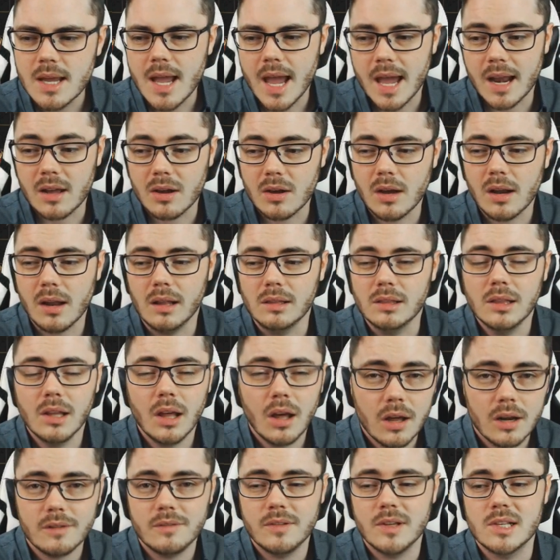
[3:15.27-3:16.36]
and I got a
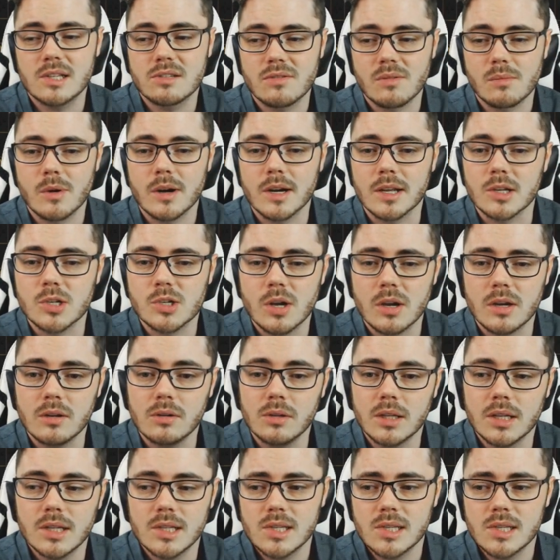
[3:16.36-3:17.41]
lot of these from running Chayula.